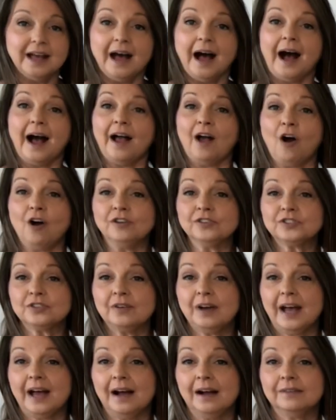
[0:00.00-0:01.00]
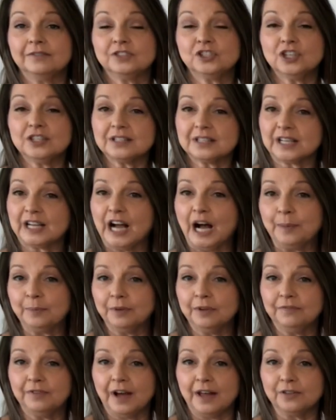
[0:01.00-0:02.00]
I also have just a
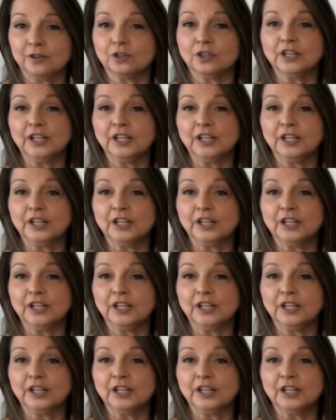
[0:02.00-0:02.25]
couple of other